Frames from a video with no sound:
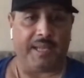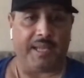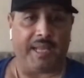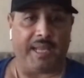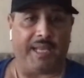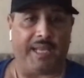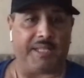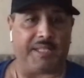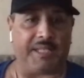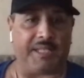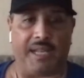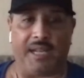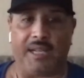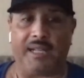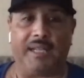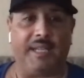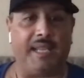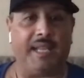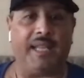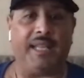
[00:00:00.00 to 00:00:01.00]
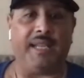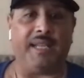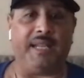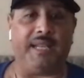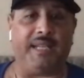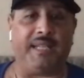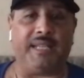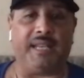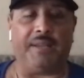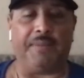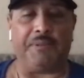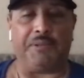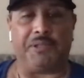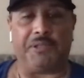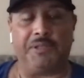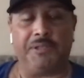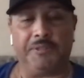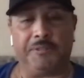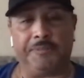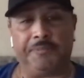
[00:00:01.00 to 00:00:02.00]
and it's not going to end anytime
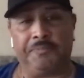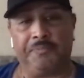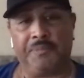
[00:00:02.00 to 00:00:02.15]
soon.